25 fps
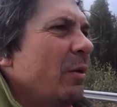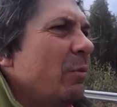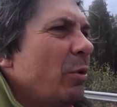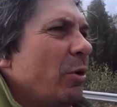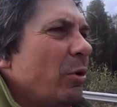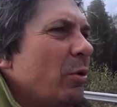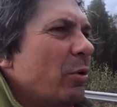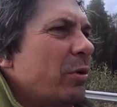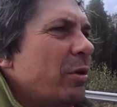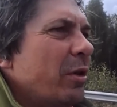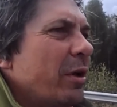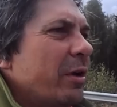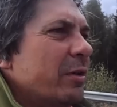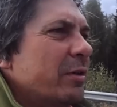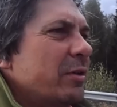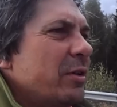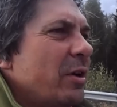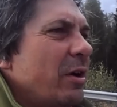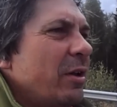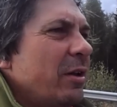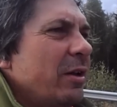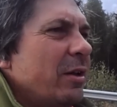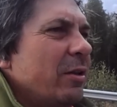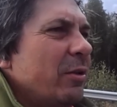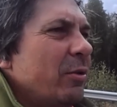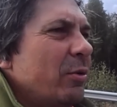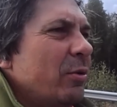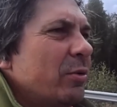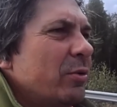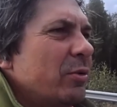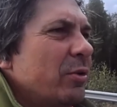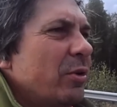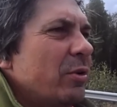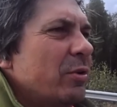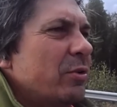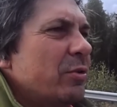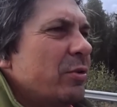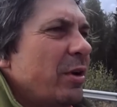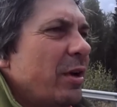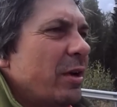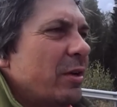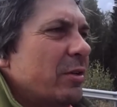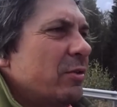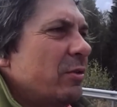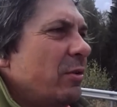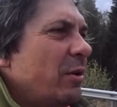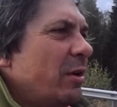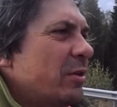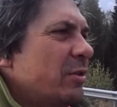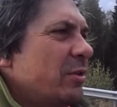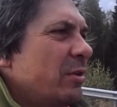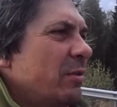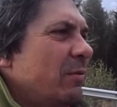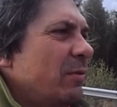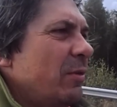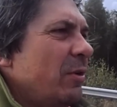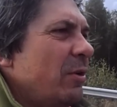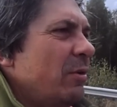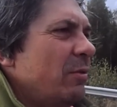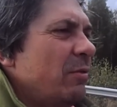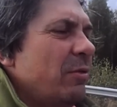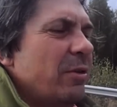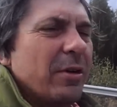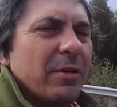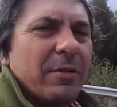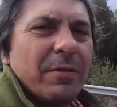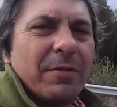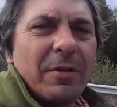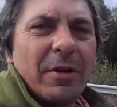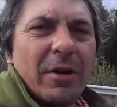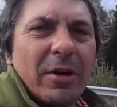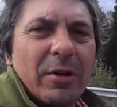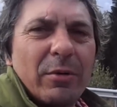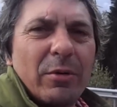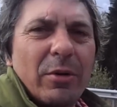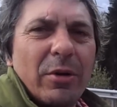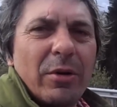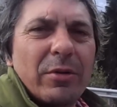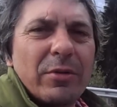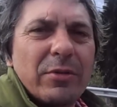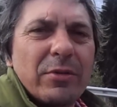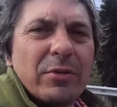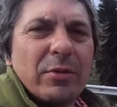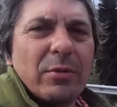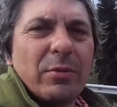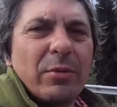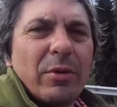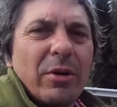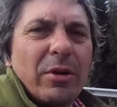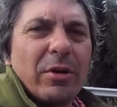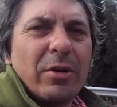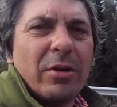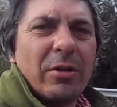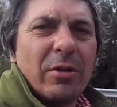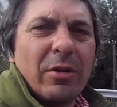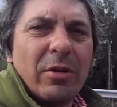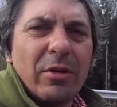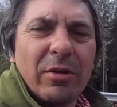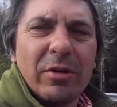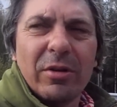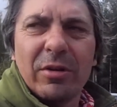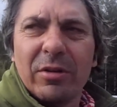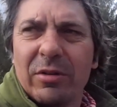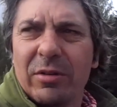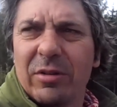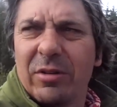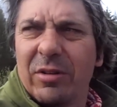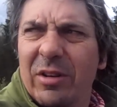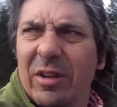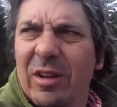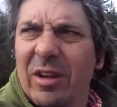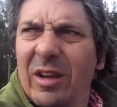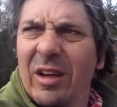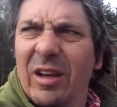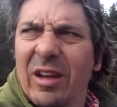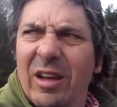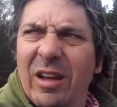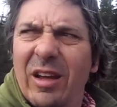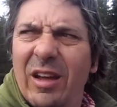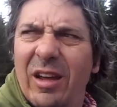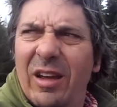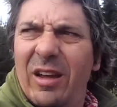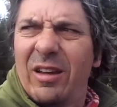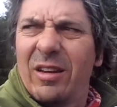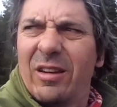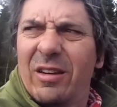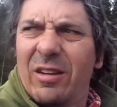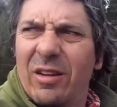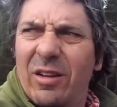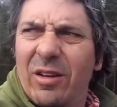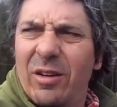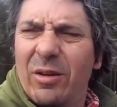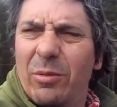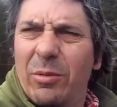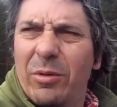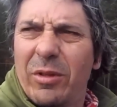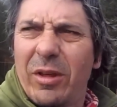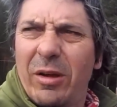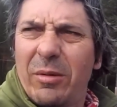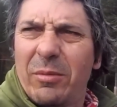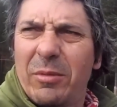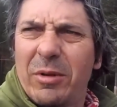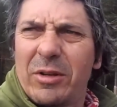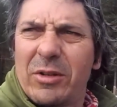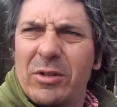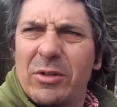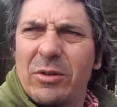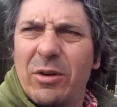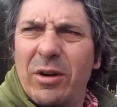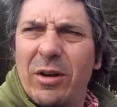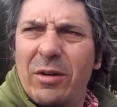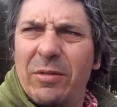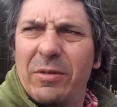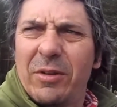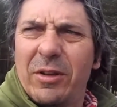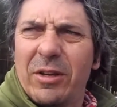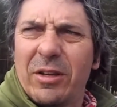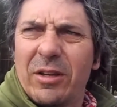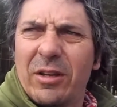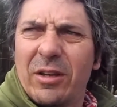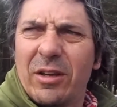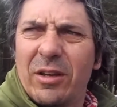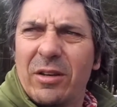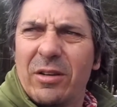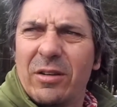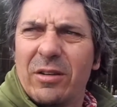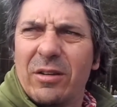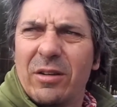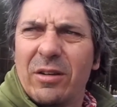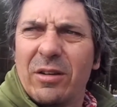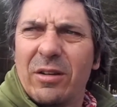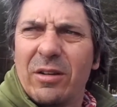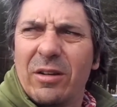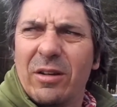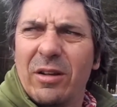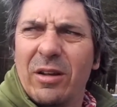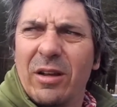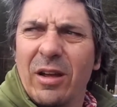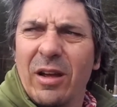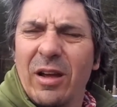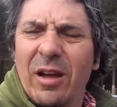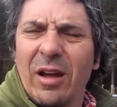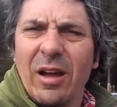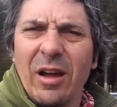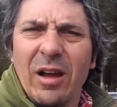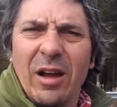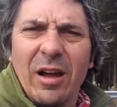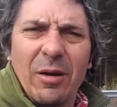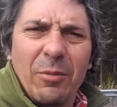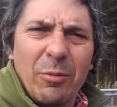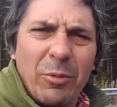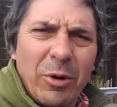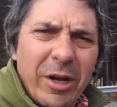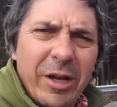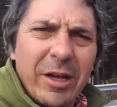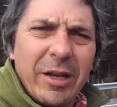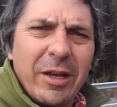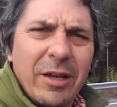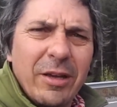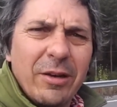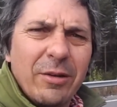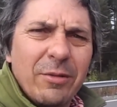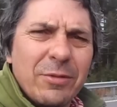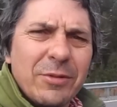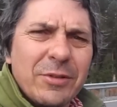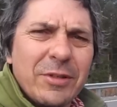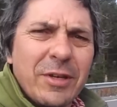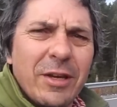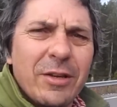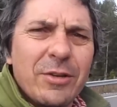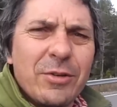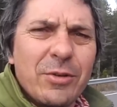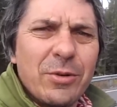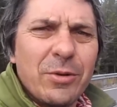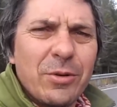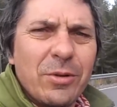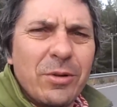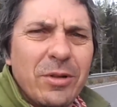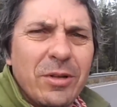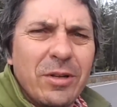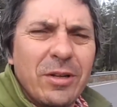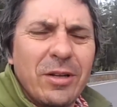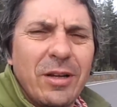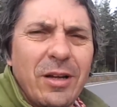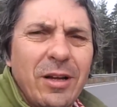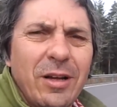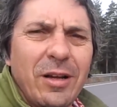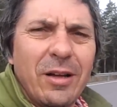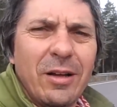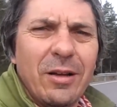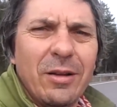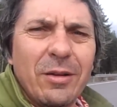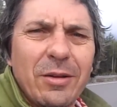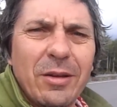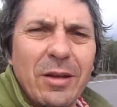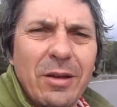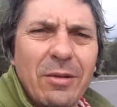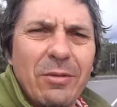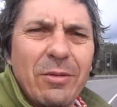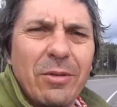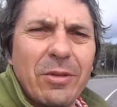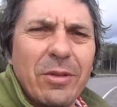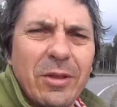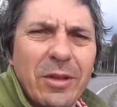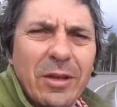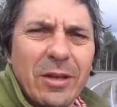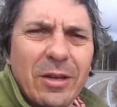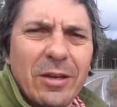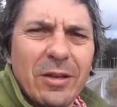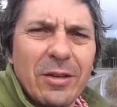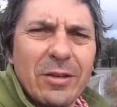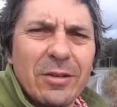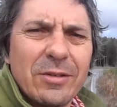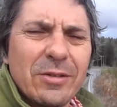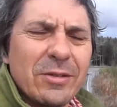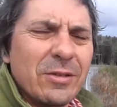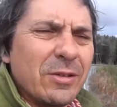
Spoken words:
What looked like tiny little dirt tracks are actually very, very fine roads to ride along, and without much traffic. And I'm way ahead of schedule. Everything